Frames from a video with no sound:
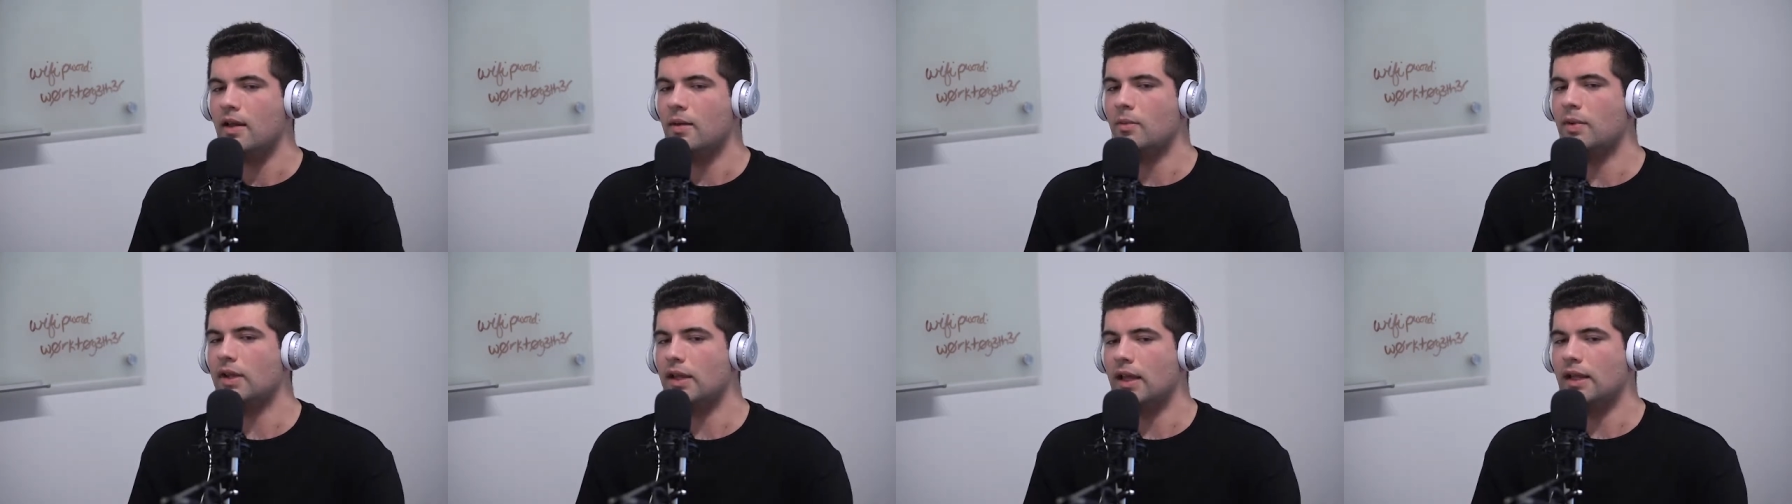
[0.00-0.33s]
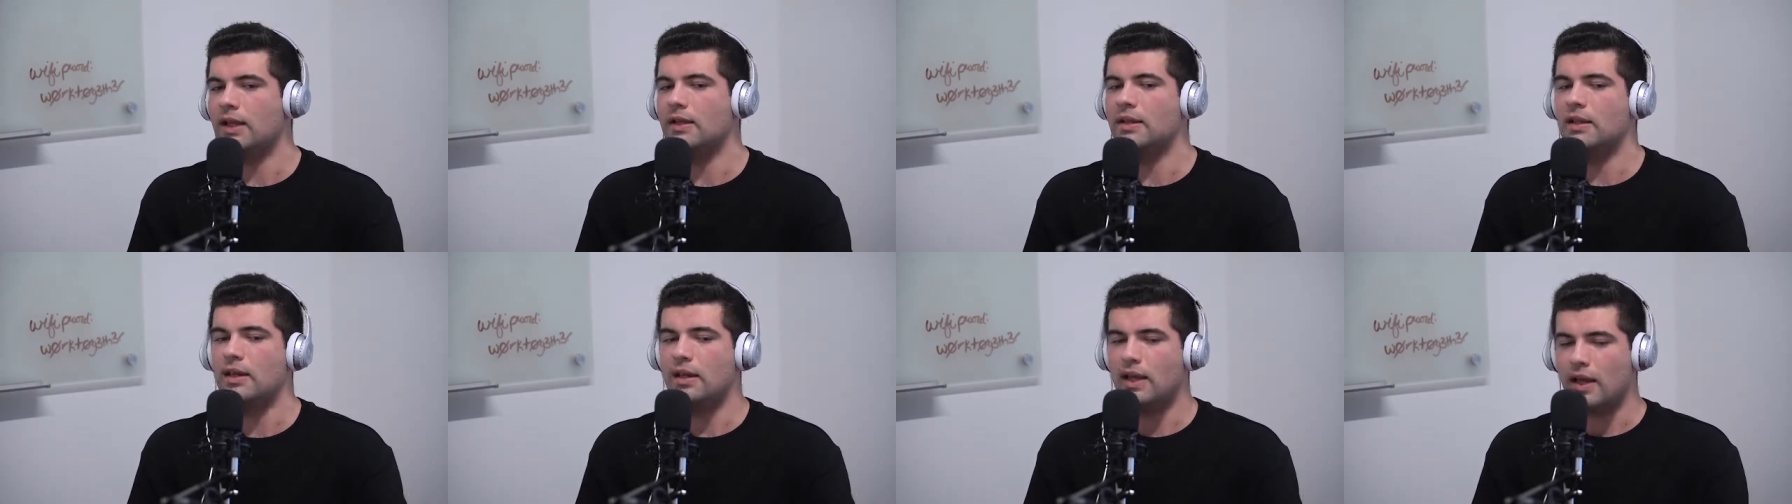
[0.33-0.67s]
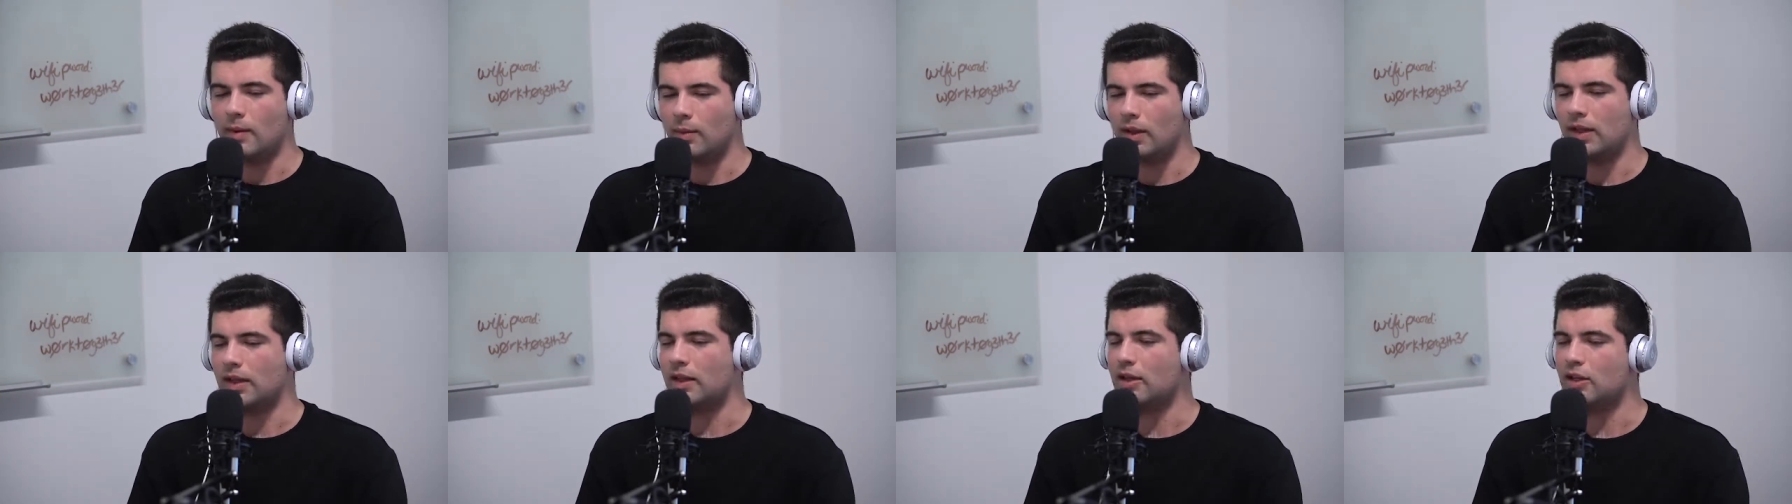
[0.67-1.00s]
But like, and then he
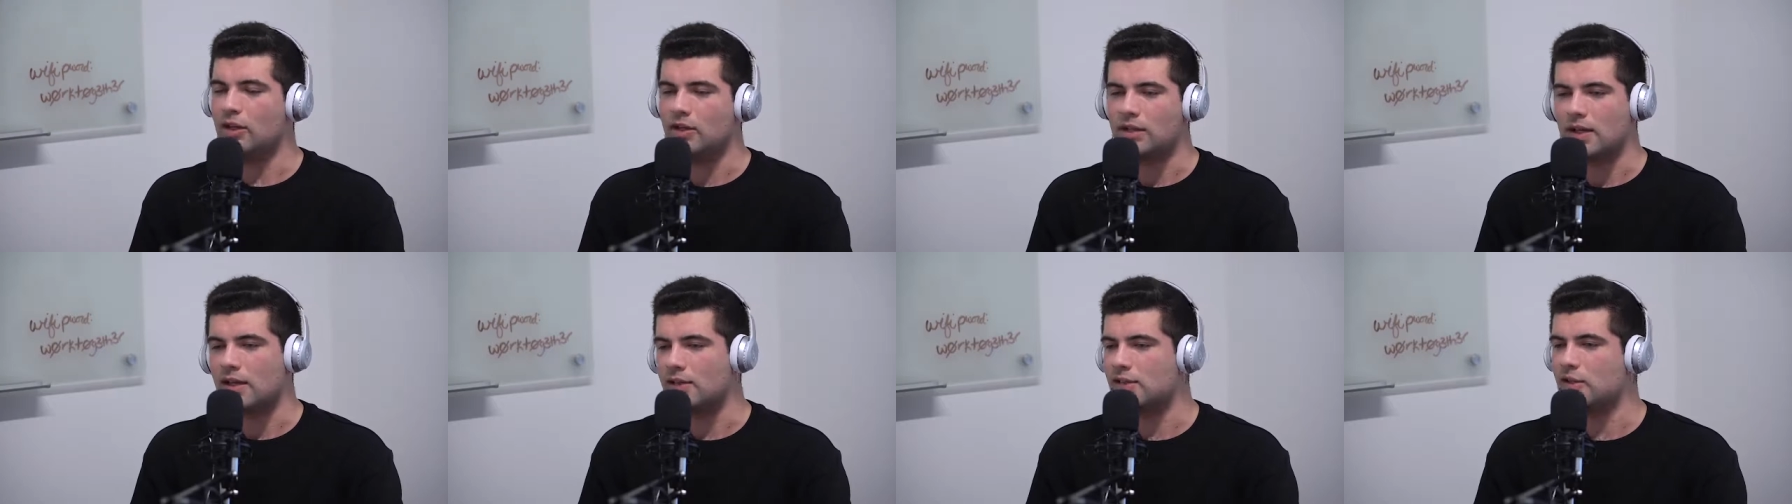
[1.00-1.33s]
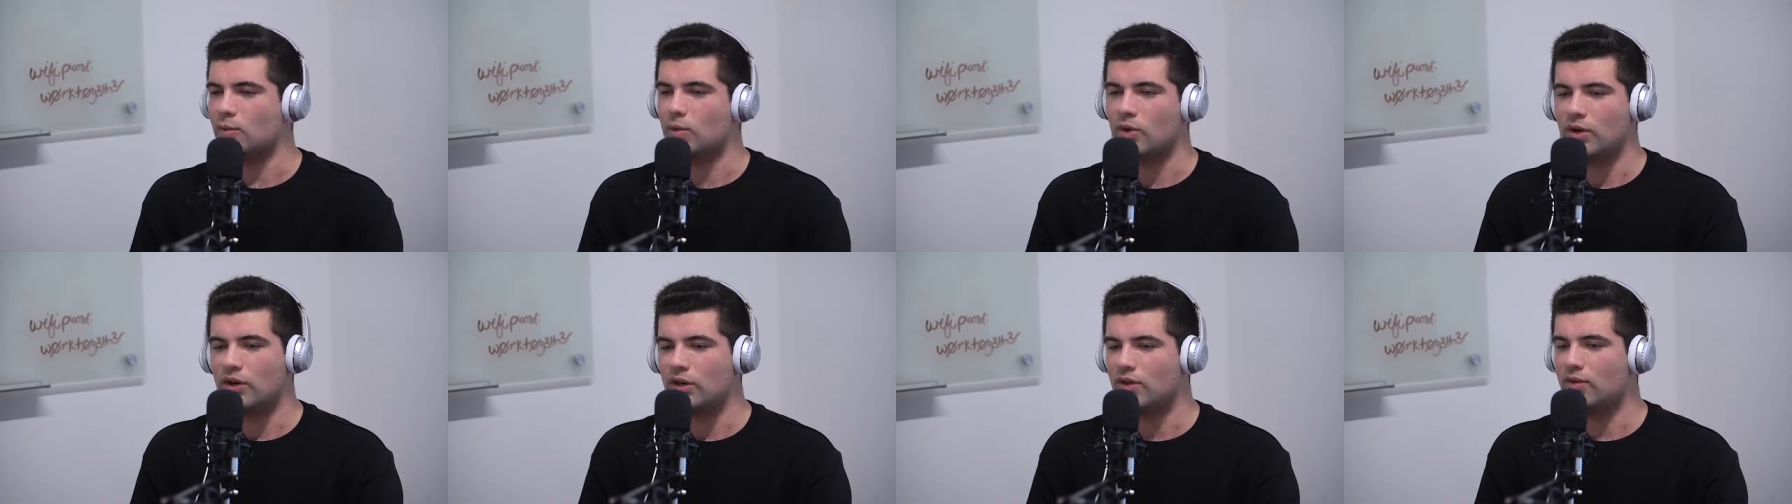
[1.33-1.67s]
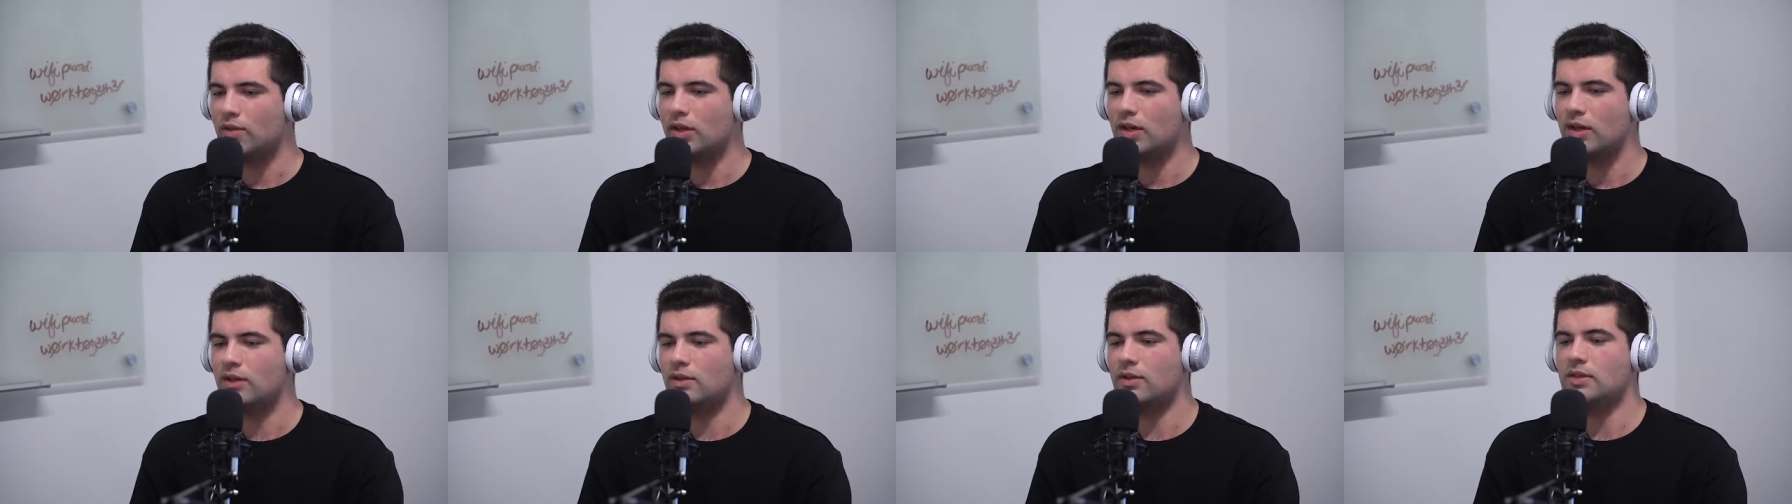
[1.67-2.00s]
gave me like a good testimonial
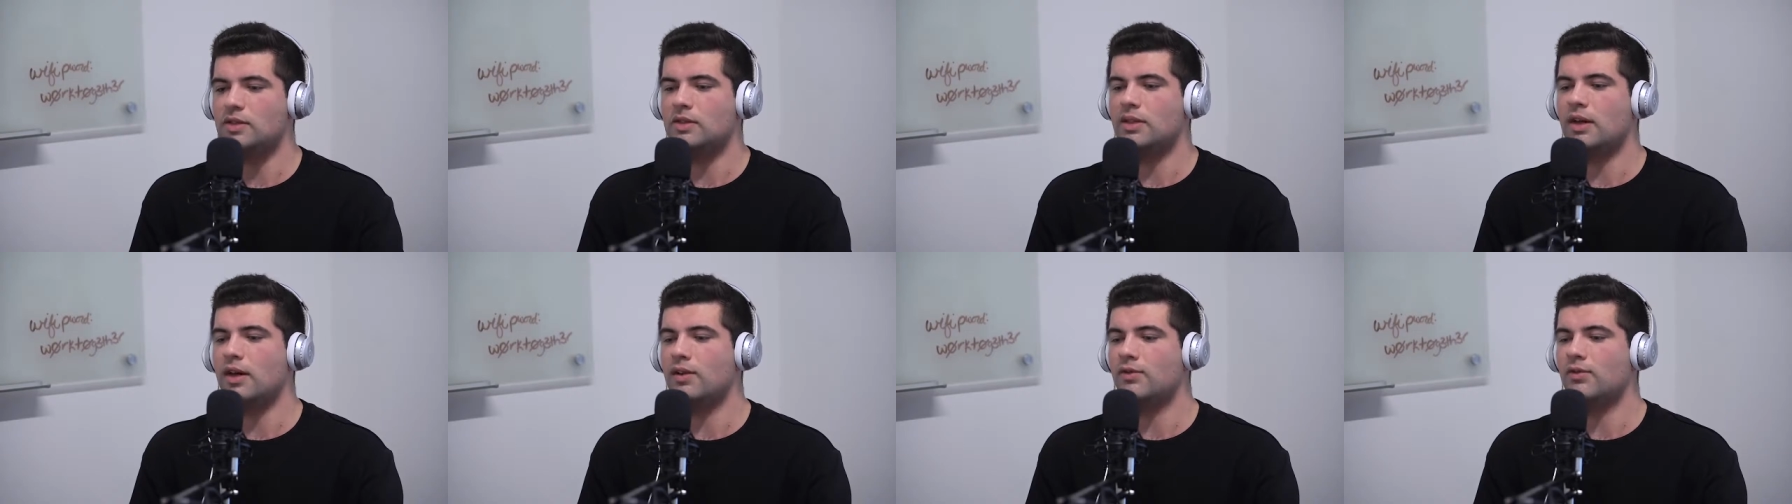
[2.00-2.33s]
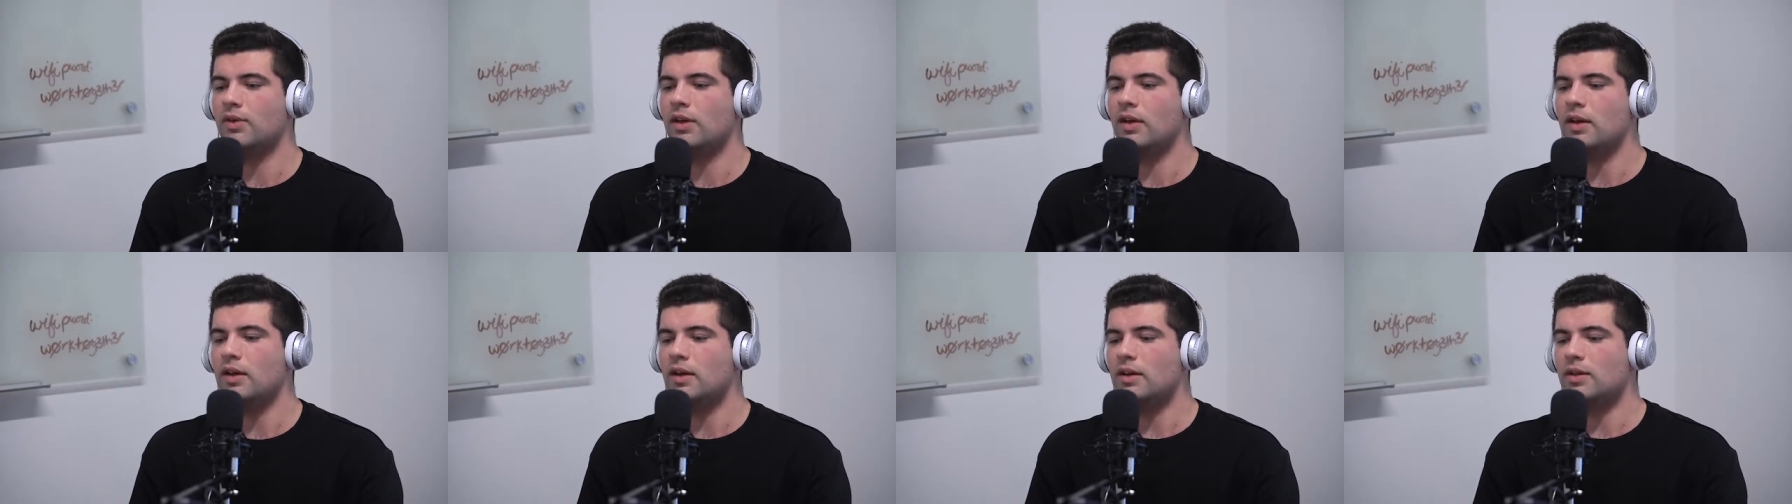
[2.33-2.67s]
video and stuff.